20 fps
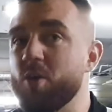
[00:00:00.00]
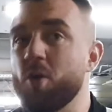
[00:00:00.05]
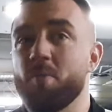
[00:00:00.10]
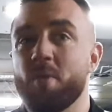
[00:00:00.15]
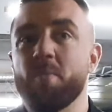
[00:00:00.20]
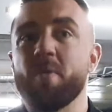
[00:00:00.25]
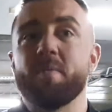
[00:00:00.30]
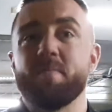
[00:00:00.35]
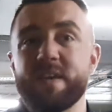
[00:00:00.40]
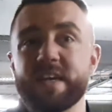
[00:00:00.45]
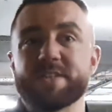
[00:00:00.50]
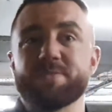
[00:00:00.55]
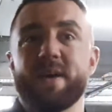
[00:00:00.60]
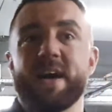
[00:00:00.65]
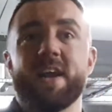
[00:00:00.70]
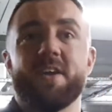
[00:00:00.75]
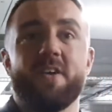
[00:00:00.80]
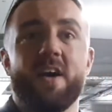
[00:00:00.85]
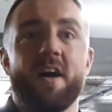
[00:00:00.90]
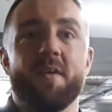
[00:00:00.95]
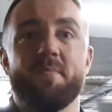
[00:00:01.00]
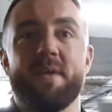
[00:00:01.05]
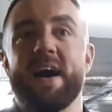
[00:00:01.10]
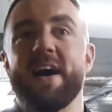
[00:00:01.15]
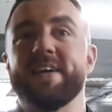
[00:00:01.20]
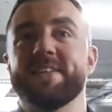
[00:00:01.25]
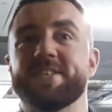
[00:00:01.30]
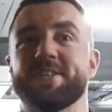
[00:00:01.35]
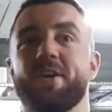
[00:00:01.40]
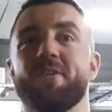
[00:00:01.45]
coming with me as well are all
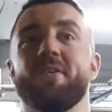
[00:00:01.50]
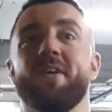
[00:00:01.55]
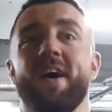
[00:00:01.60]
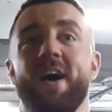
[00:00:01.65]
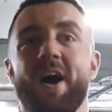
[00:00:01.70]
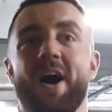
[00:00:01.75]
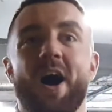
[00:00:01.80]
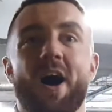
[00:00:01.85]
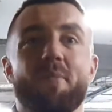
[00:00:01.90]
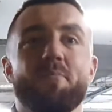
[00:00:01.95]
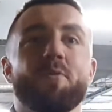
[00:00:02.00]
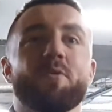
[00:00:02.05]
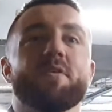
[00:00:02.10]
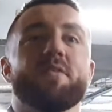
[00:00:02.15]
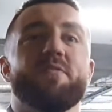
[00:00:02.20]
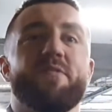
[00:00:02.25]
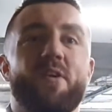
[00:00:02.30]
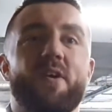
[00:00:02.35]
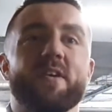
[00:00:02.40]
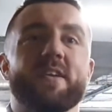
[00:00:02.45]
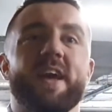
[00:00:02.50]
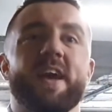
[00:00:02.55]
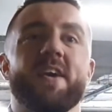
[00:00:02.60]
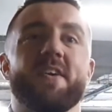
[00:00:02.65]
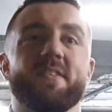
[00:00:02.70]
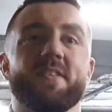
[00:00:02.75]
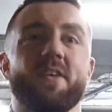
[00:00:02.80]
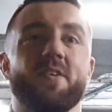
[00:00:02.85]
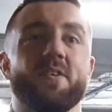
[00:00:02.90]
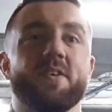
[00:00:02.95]
mad, so I'm looking forward to
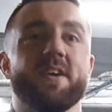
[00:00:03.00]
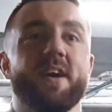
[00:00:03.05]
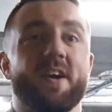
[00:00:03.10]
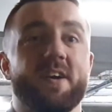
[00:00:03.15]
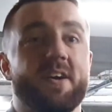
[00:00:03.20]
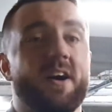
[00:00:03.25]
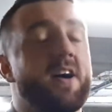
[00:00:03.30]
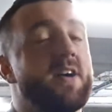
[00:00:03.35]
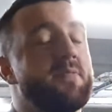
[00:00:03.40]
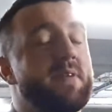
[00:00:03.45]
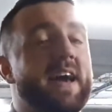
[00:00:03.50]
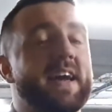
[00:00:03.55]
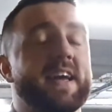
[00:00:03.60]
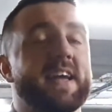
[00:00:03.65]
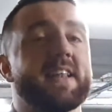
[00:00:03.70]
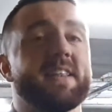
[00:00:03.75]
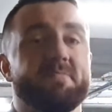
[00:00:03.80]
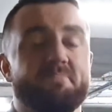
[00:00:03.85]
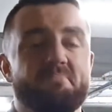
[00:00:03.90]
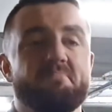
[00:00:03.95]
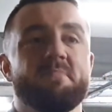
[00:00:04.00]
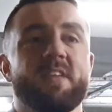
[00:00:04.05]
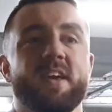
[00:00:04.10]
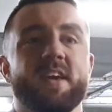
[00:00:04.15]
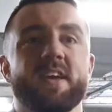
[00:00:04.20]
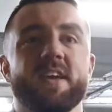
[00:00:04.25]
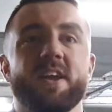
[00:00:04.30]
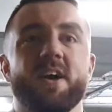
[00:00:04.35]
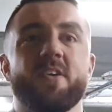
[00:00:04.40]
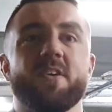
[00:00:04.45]
hearing the night. I reckon,
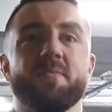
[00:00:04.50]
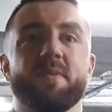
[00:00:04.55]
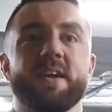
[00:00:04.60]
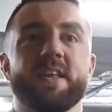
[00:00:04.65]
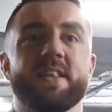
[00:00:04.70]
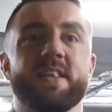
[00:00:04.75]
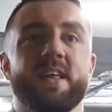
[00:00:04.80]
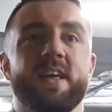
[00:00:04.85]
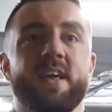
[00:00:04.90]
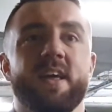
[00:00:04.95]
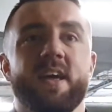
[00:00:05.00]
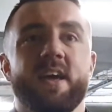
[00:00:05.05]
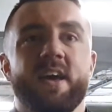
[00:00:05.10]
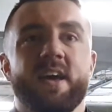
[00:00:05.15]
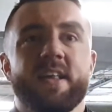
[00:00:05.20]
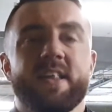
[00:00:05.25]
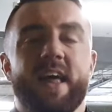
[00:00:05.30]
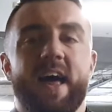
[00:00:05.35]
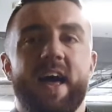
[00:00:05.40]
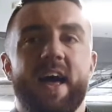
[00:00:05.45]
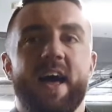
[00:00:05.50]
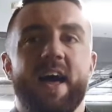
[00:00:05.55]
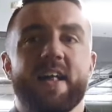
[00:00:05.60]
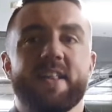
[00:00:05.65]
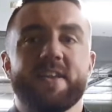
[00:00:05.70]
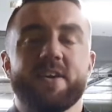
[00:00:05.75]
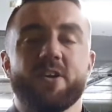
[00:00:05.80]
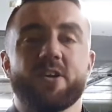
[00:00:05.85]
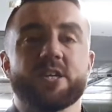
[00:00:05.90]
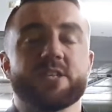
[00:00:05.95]
you know what I mean,
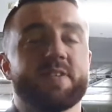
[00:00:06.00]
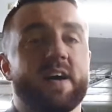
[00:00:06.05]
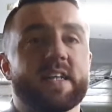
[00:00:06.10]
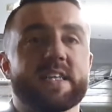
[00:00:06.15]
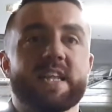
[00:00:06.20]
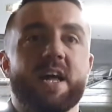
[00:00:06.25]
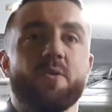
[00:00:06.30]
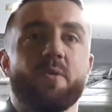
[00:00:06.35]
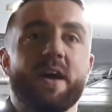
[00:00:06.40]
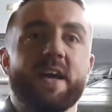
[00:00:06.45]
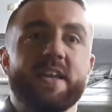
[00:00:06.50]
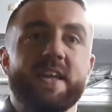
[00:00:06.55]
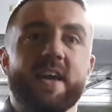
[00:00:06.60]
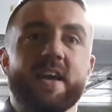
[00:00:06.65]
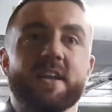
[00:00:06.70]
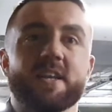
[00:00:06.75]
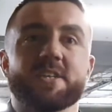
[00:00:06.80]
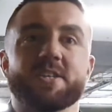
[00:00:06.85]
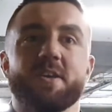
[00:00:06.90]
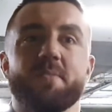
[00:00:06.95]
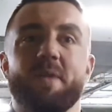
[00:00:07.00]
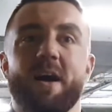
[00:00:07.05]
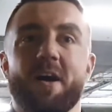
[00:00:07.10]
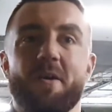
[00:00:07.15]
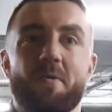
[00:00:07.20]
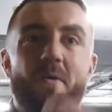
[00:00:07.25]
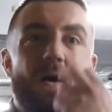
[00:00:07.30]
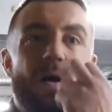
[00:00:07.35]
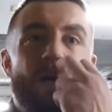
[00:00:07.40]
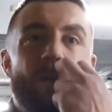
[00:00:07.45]
the Irish fans outweigh the English no
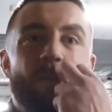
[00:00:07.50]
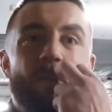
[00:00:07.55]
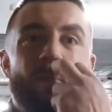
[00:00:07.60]
matter what.